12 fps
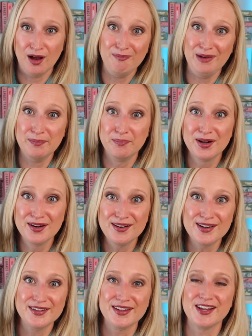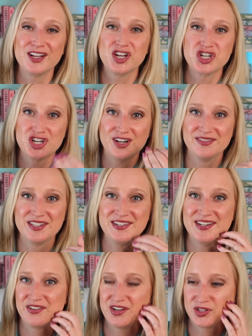member and like shoves it
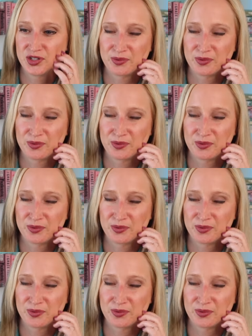down his